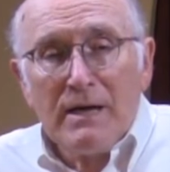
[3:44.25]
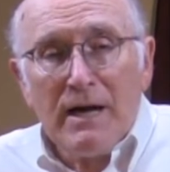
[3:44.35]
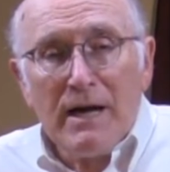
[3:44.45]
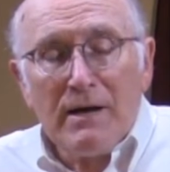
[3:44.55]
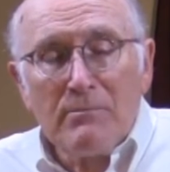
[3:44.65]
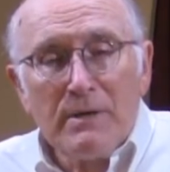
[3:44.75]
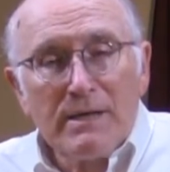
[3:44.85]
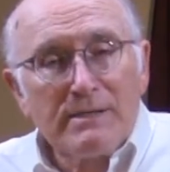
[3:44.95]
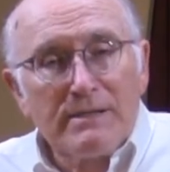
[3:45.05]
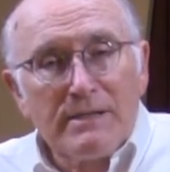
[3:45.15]

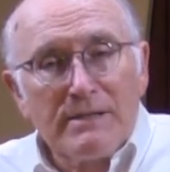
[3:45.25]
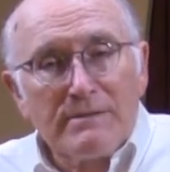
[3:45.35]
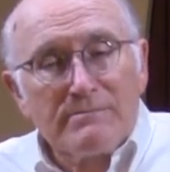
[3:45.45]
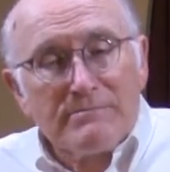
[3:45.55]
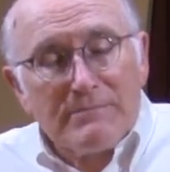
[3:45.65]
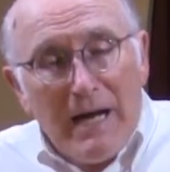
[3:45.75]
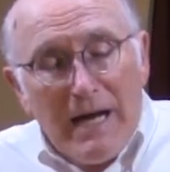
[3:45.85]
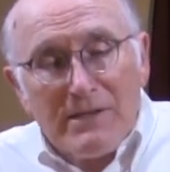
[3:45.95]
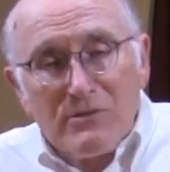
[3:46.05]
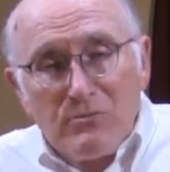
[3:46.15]
But
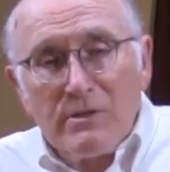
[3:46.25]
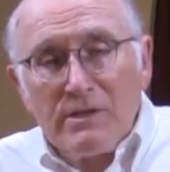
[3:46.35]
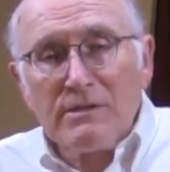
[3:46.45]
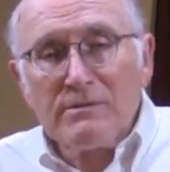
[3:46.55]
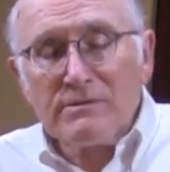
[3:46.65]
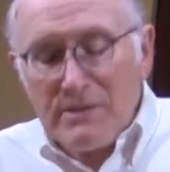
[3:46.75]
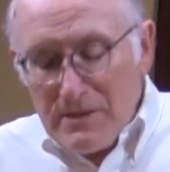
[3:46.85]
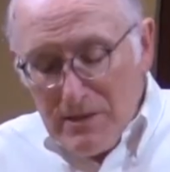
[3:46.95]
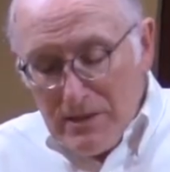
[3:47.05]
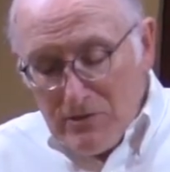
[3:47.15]
I just want to
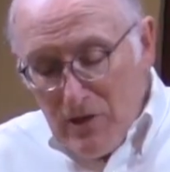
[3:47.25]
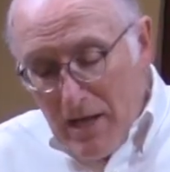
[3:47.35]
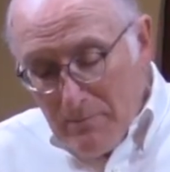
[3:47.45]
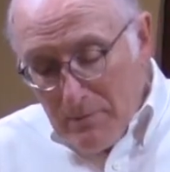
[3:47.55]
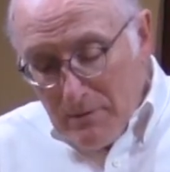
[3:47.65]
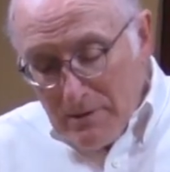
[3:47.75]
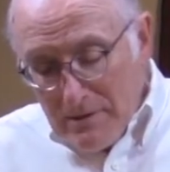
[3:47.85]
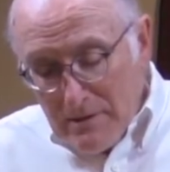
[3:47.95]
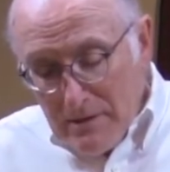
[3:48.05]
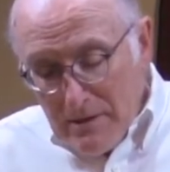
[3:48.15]
set the example
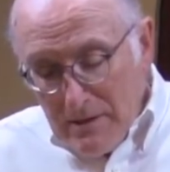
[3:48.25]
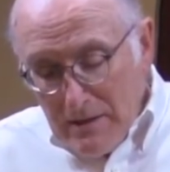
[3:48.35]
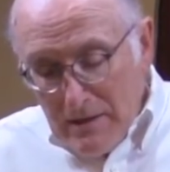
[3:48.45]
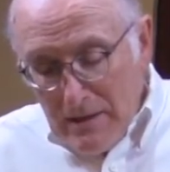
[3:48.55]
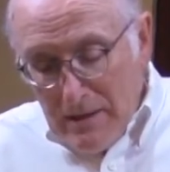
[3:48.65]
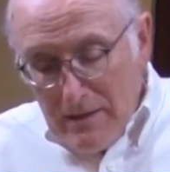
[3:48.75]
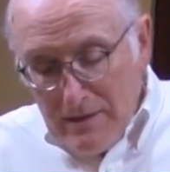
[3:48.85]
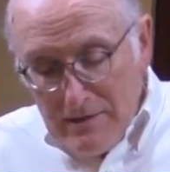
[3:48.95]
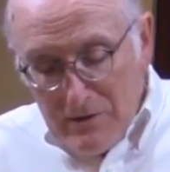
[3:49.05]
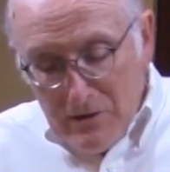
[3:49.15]

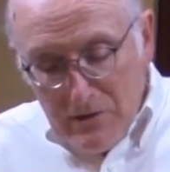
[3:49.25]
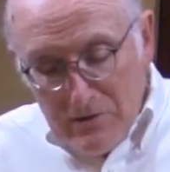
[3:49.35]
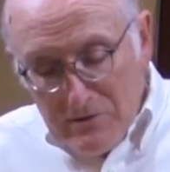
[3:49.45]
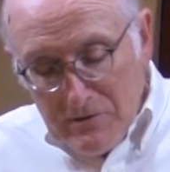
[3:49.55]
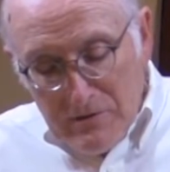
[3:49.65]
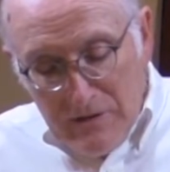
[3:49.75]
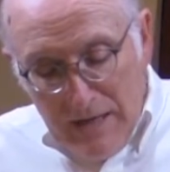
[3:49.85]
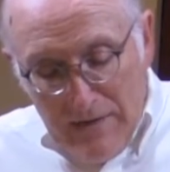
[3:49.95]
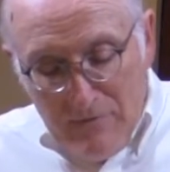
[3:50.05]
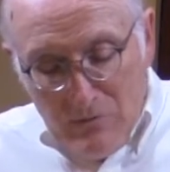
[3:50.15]
and encourage
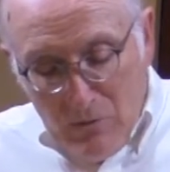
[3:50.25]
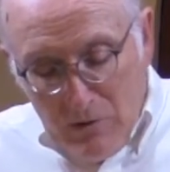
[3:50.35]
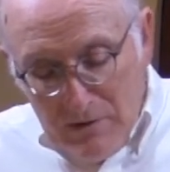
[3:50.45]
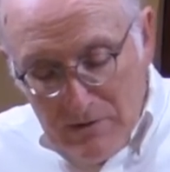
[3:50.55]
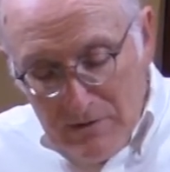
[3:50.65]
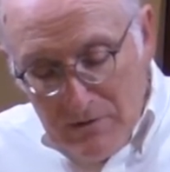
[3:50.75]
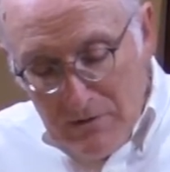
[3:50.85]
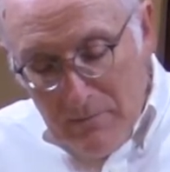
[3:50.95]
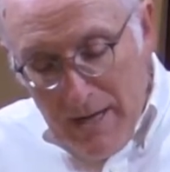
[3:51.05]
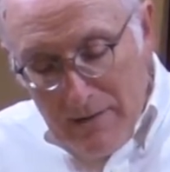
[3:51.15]
everyone to
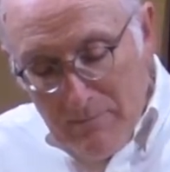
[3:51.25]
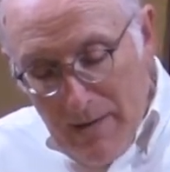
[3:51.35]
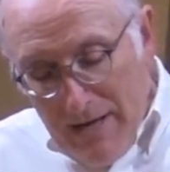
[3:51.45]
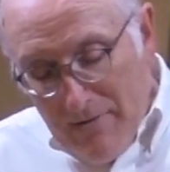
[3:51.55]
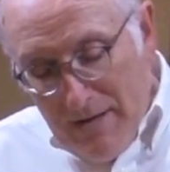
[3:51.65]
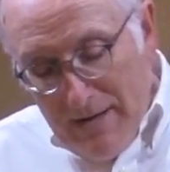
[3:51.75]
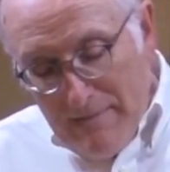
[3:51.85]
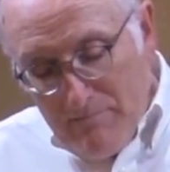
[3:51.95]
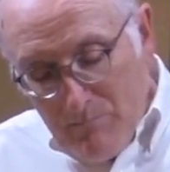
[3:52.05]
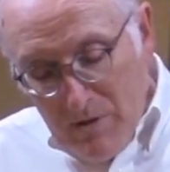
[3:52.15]
abide by
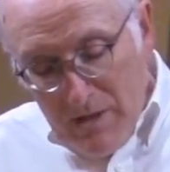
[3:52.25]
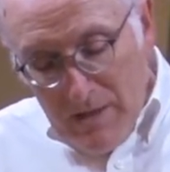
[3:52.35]
that.